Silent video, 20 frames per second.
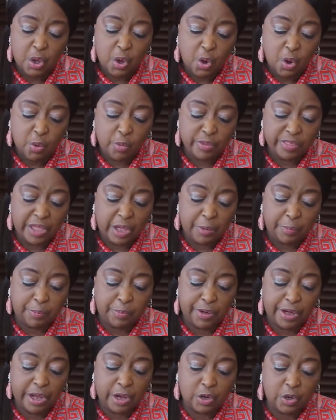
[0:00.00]
or without
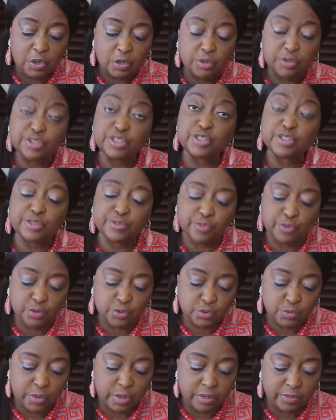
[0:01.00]
prayer. Colossians
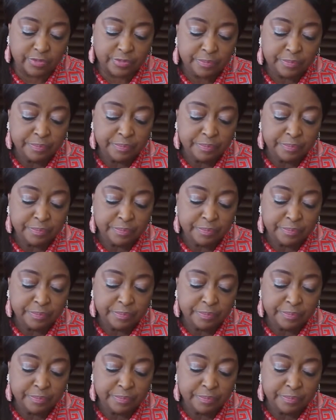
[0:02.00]
4:12.